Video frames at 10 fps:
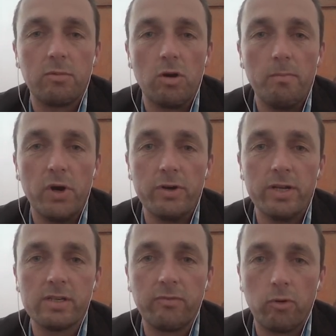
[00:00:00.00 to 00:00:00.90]

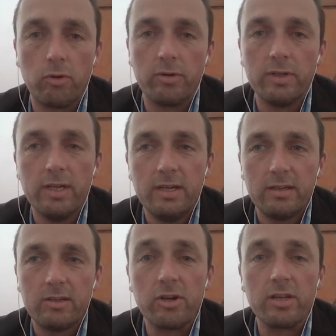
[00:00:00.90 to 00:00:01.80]
components for
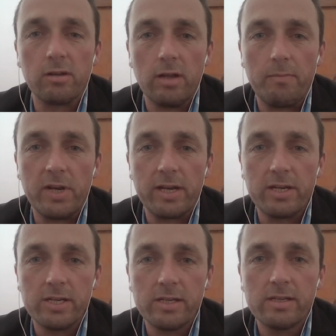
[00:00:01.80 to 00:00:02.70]
critical
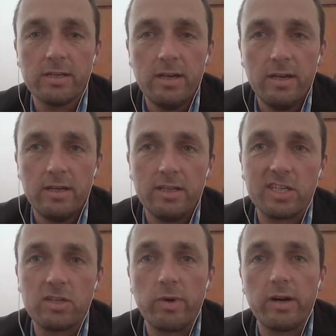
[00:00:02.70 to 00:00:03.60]
applications. This
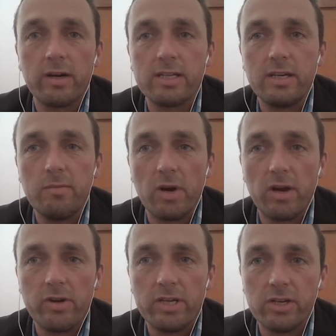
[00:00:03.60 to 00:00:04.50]
is where I see my
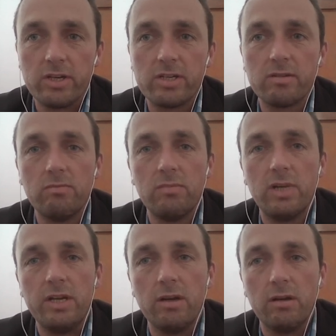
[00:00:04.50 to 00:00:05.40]
research
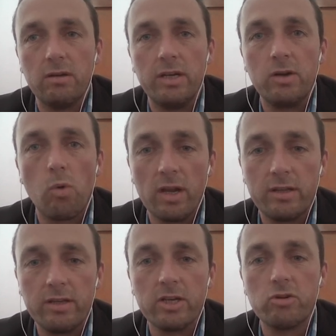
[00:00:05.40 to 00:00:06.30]
in
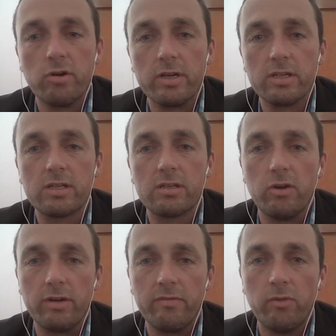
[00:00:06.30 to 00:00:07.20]
quality assurance
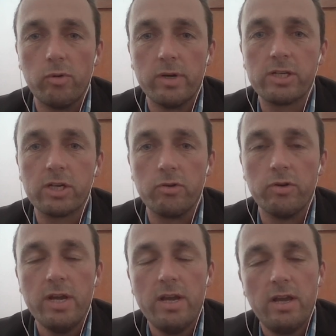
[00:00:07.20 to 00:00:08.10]
going forward.
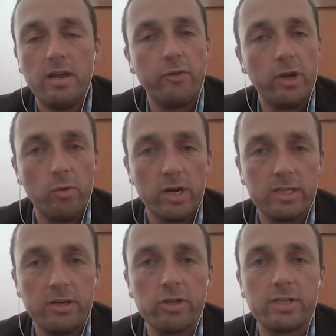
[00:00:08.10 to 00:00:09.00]
So if anyone is
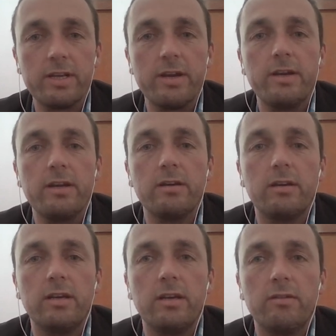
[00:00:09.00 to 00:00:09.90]
interested
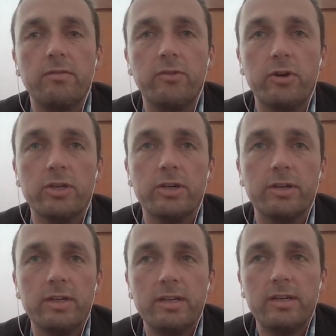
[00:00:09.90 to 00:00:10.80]
in
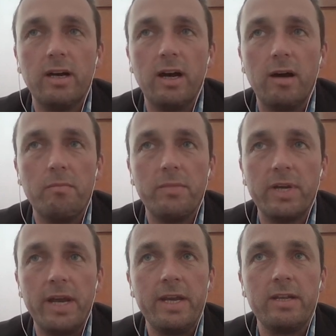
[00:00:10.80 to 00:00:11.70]
further
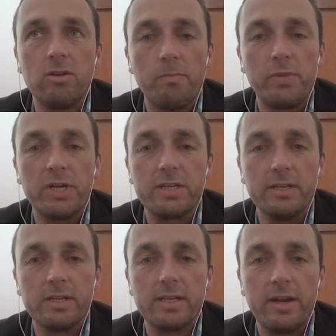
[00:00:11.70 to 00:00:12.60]
any topics in
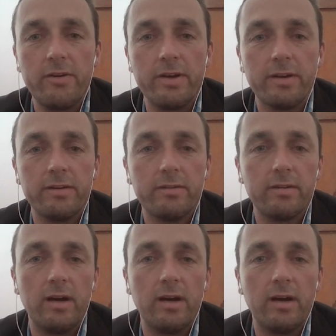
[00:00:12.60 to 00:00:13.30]
this area,